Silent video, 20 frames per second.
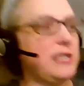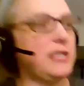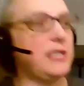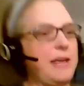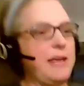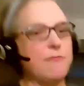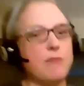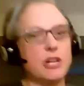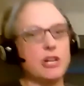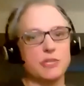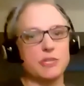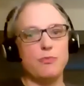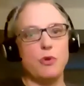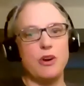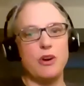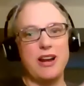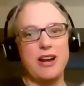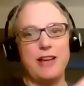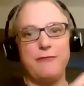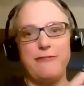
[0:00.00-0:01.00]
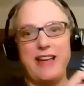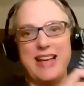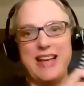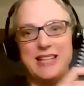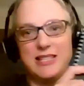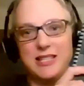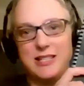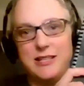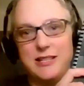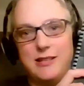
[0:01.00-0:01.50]
a much more
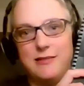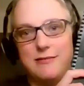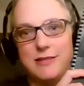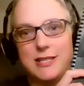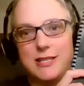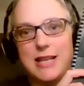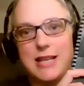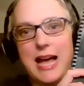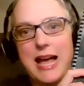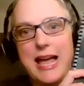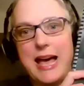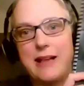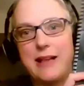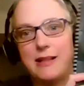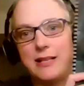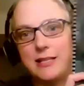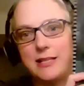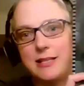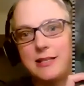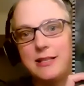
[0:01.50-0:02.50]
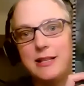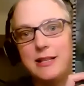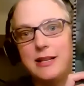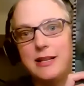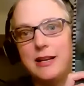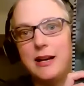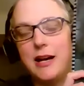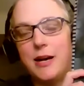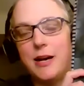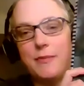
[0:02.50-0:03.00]
advanced sky atlas.
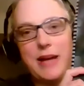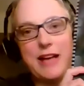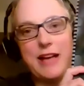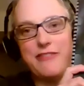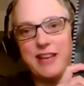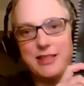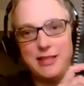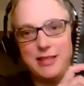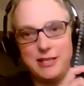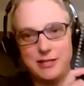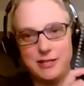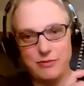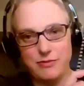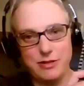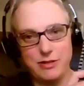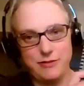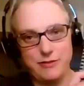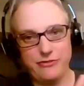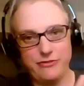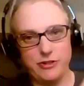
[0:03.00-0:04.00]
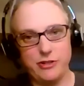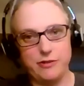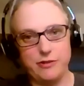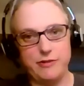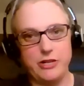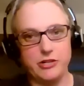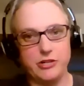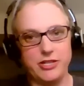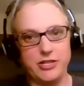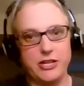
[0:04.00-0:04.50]
I've had this one for
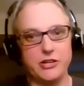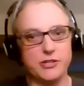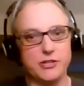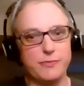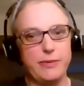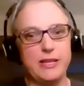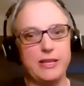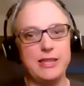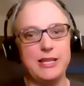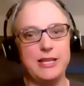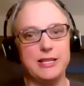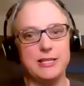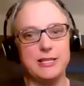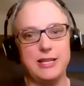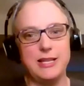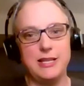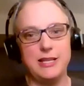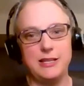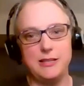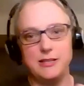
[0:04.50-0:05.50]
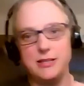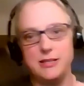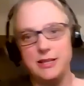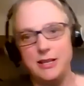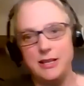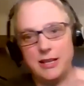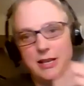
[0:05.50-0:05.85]
years and years, but this is,